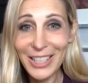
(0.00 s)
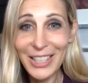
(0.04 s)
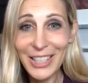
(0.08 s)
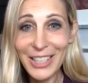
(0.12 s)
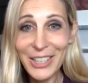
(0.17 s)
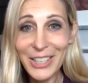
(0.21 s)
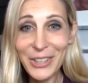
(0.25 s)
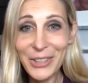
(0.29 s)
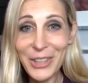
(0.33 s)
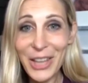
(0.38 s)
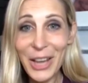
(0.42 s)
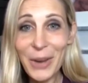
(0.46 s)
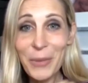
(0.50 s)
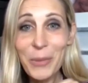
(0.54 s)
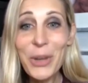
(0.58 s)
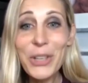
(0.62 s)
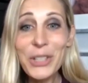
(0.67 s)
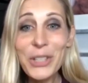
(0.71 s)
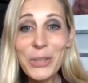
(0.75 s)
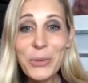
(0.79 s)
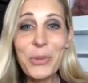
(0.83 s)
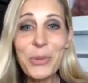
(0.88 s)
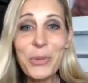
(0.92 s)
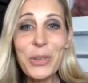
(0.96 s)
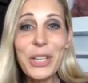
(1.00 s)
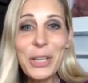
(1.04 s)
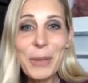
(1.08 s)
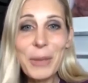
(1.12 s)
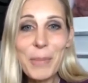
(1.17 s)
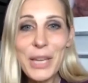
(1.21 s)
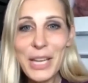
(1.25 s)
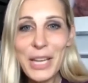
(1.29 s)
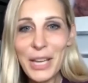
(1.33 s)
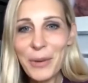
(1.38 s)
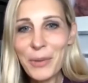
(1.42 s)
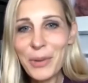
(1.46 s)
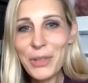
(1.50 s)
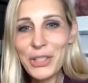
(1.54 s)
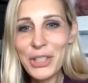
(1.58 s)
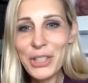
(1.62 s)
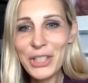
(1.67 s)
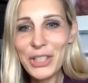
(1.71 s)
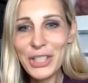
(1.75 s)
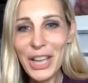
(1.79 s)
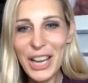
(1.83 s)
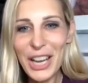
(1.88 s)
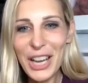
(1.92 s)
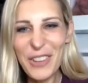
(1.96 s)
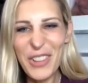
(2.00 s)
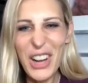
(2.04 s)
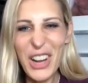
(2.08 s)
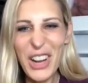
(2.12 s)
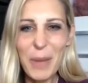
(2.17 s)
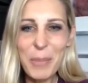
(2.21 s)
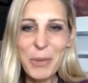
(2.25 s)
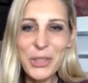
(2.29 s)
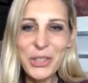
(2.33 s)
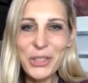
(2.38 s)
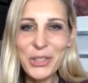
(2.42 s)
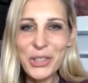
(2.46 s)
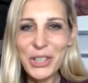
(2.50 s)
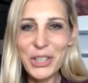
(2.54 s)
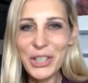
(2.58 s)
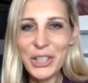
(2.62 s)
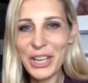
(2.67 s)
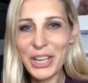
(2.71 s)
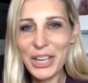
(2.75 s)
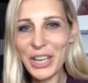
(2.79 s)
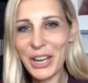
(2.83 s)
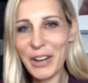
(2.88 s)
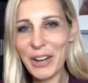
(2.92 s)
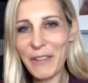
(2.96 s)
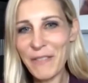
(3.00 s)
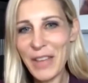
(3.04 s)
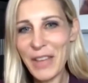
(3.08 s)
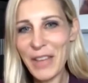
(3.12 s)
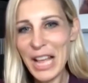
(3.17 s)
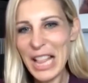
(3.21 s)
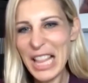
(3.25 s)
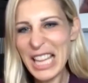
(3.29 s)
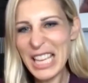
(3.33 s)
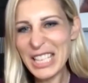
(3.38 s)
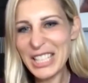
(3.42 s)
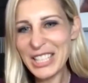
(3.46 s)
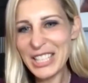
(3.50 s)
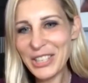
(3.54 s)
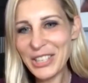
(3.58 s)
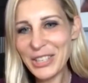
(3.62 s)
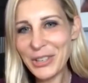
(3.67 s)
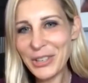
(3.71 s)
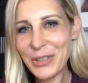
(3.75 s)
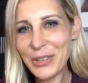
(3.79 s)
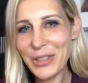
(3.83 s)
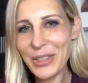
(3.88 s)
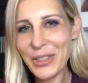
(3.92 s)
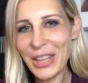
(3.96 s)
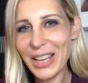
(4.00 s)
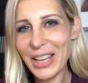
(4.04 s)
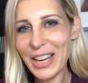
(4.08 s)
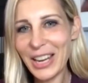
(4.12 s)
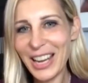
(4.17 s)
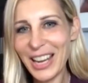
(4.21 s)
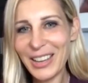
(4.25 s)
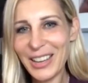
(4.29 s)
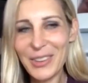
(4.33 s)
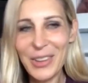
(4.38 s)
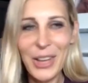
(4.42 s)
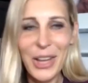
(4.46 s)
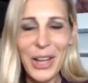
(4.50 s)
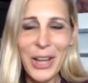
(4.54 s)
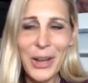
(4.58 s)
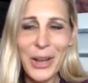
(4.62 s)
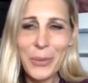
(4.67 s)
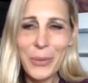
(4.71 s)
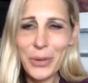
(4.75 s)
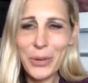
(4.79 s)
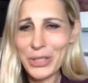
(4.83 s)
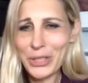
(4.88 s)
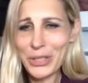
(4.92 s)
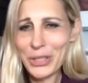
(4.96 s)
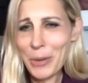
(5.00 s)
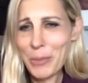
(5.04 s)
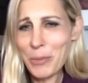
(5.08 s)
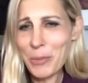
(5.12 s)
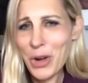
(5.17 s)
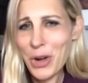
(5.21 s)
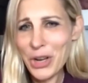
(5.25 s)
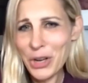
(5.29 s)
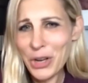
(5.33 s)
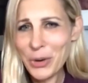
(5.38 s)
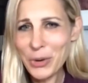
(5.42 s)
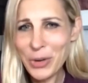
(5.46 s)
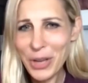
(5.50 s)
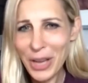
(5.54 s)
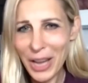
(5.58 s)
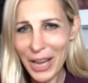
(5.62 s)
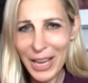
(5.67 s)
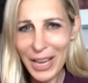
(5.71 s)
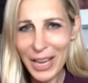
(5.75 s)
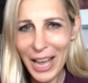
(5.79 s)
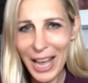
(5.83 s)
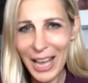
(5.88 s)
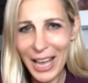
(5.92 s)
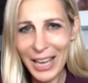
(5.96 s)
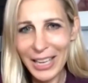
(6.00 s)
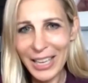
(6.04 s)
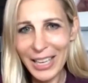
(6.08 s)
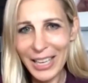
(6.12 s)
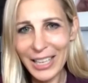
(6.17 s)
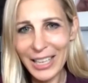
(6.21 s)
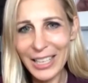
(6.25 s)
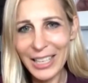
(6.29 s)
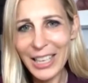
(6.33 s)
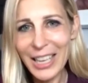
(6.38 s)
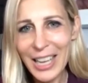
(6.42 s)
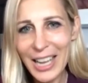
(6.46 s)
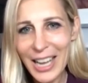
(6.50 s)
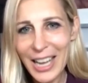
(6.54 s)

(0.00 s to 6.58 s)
that wasn't really me. It was just kind of an opportunity that I kind of fell into, and then I was somewhat okay at it,